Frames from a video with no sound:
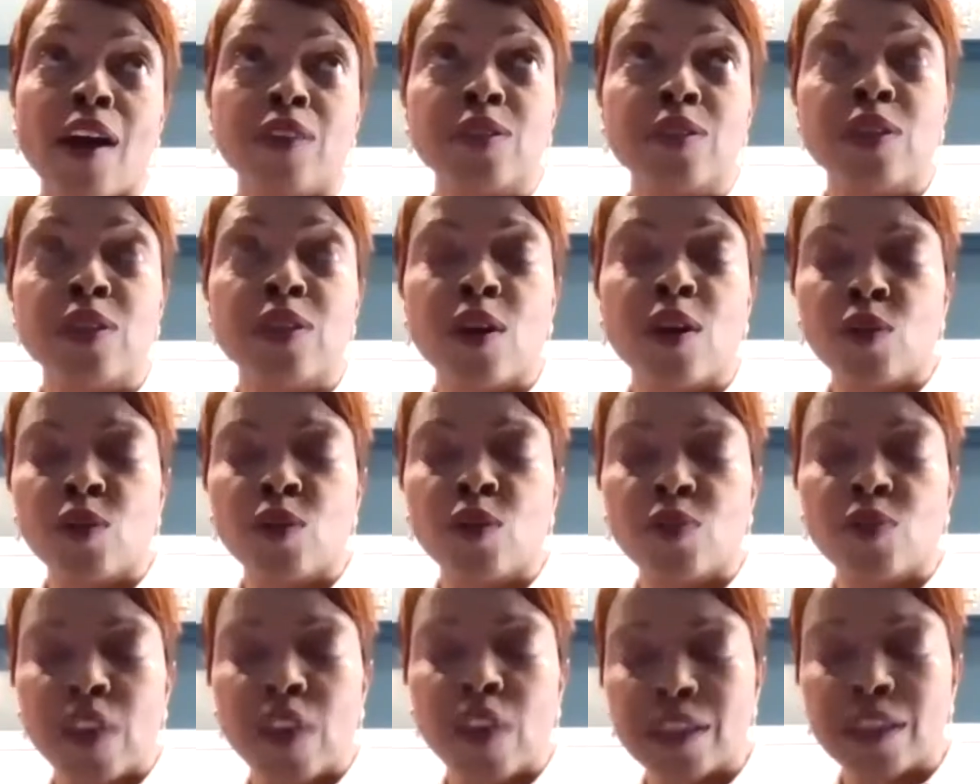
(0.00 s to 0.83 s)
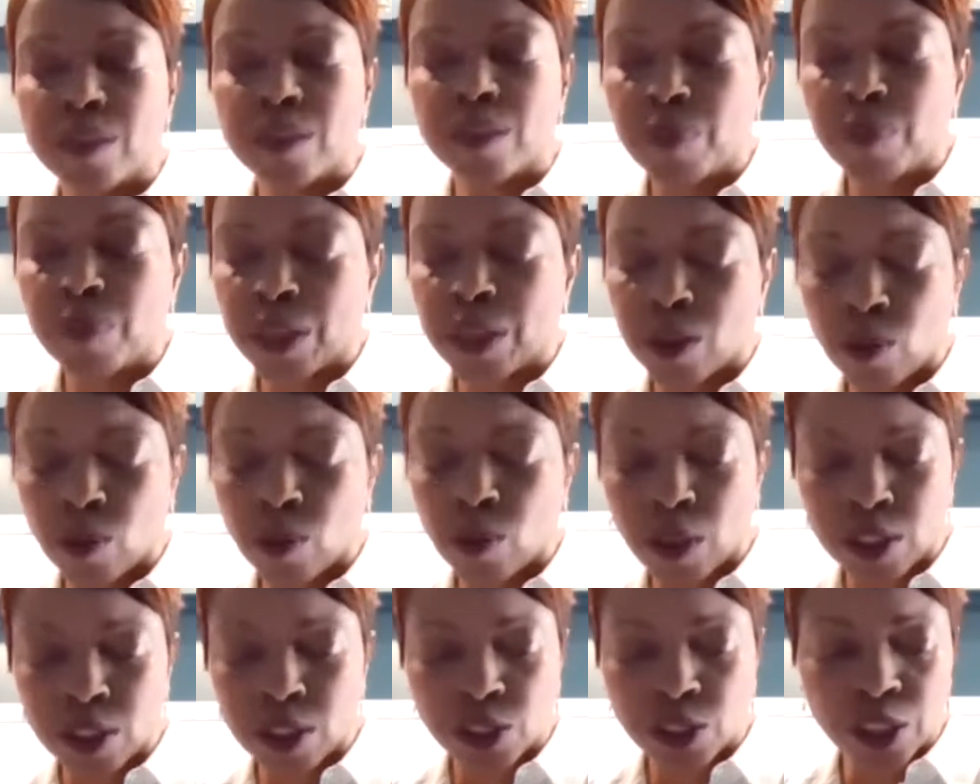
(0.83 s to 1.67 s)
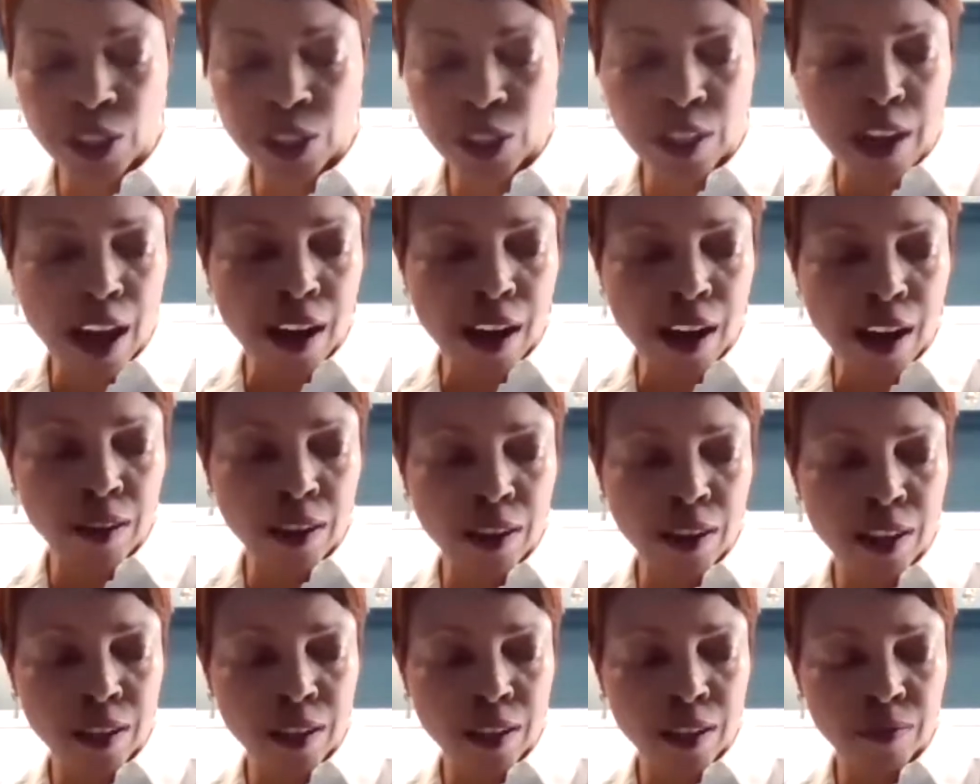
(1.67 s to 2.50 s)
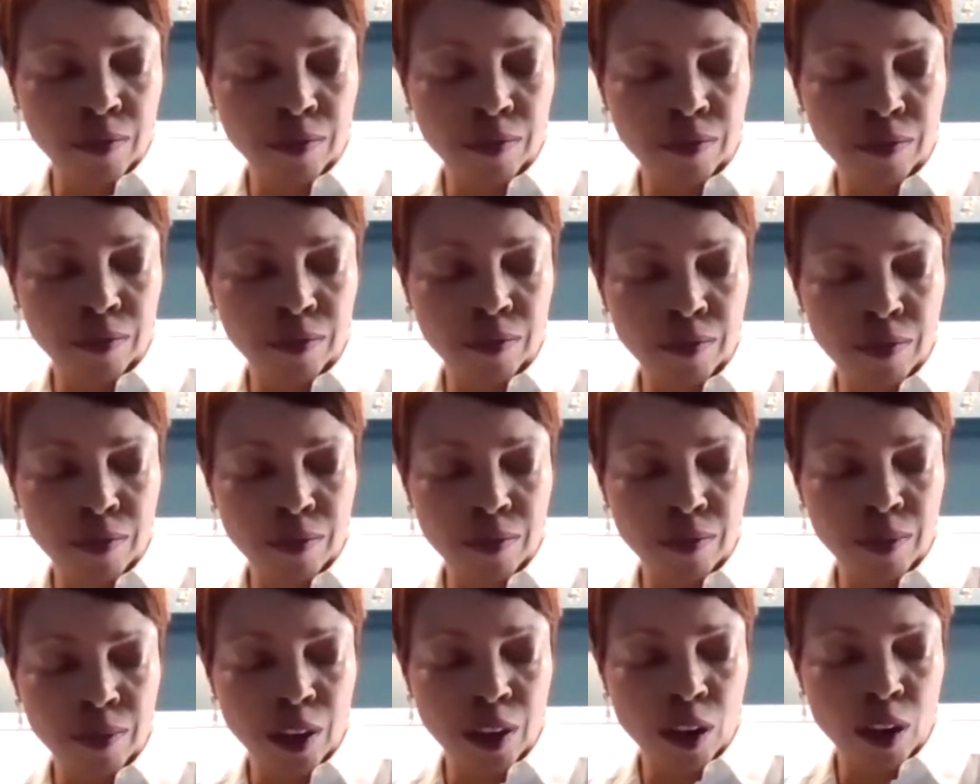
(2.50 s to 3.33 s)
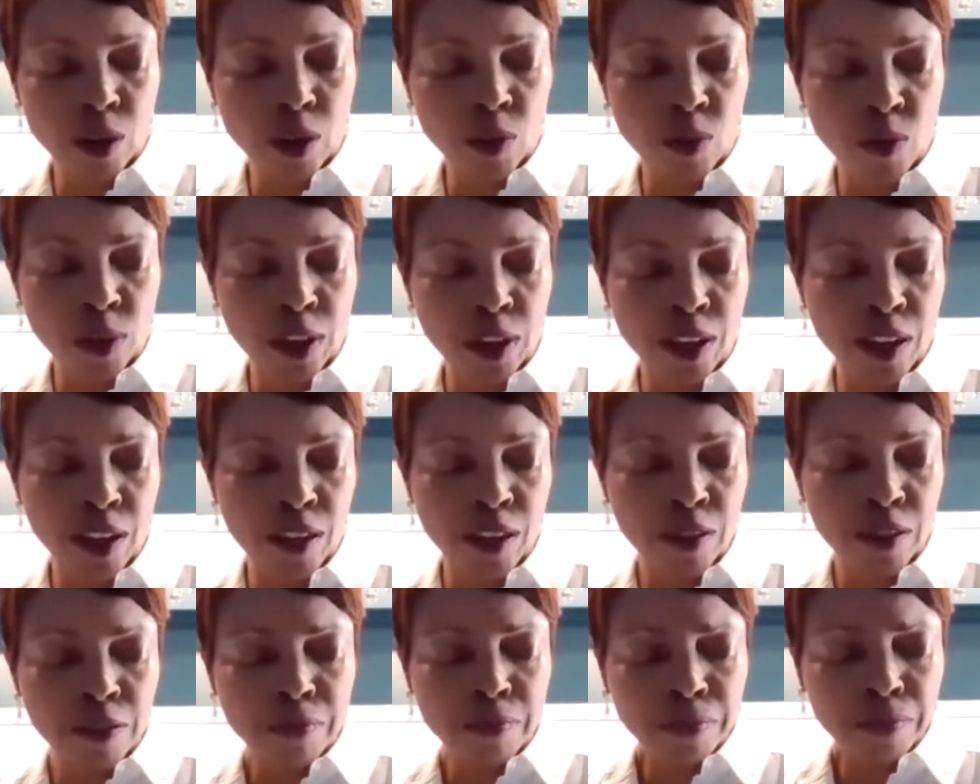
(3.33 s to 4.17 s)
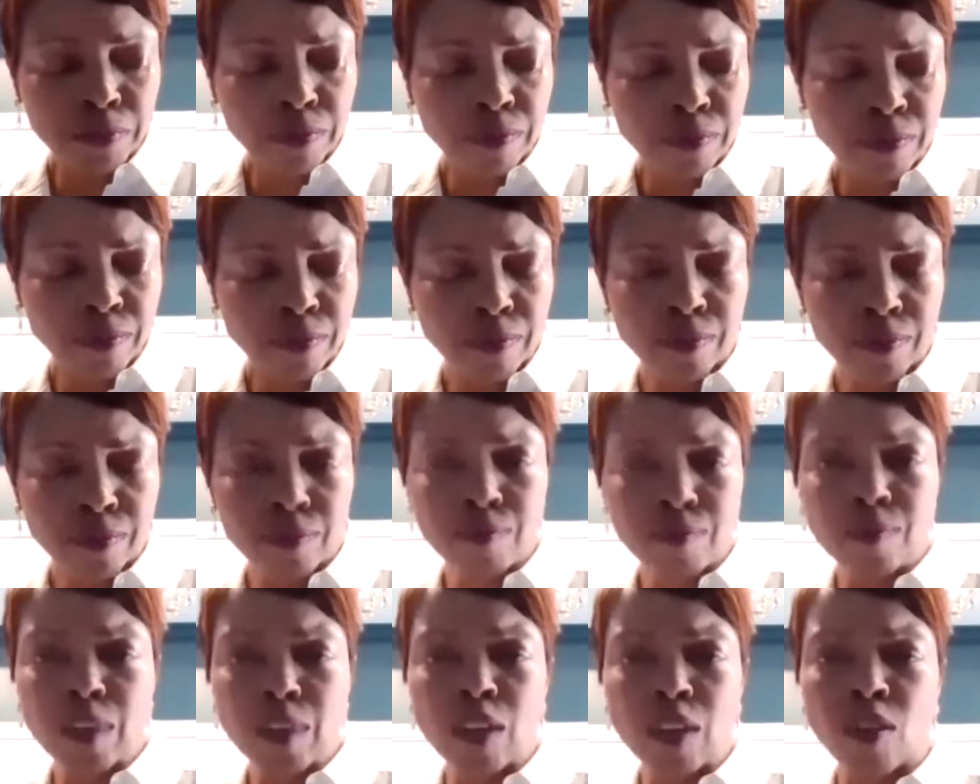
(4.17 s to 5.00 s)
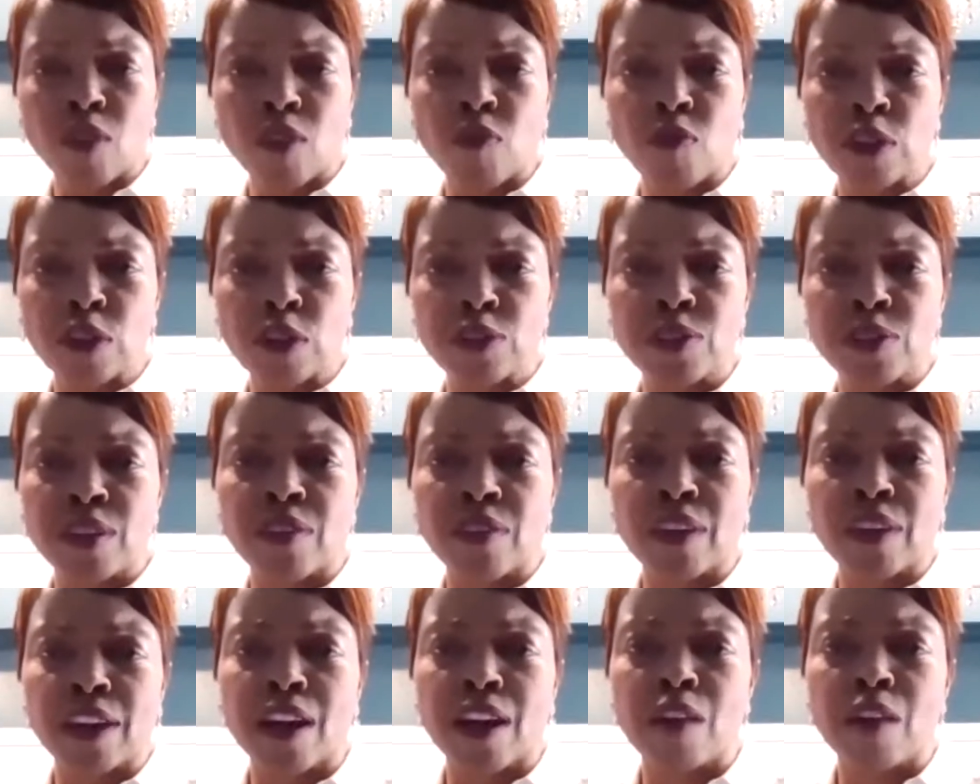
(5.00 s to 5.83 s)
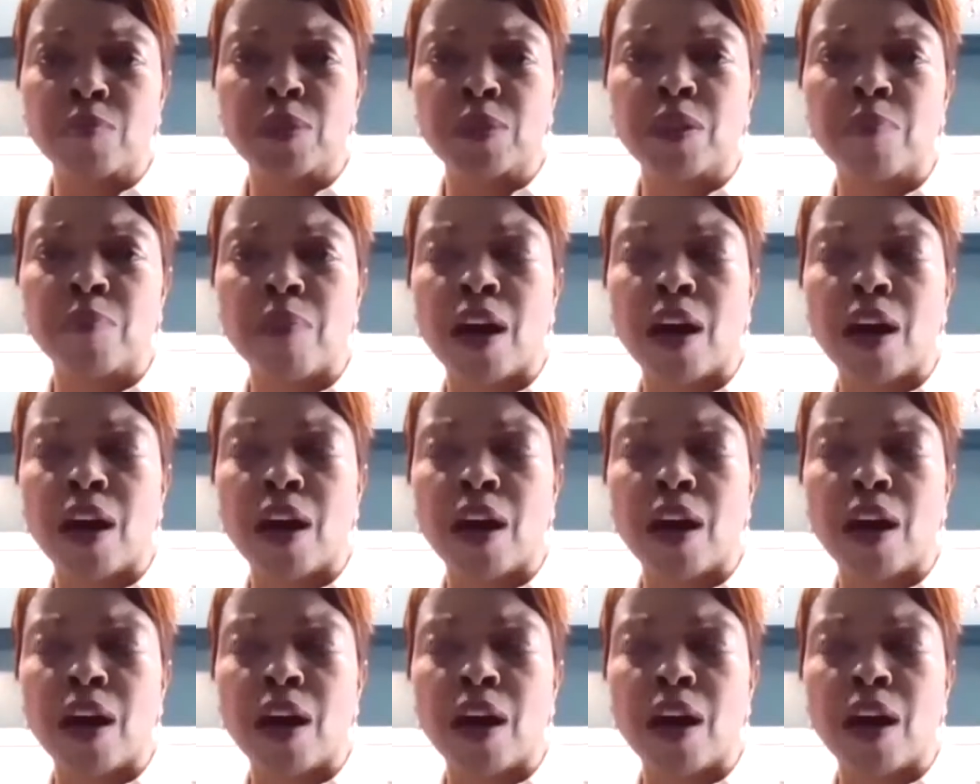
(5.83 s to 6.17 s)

so that's a big question. I'll go with the first thing that comes to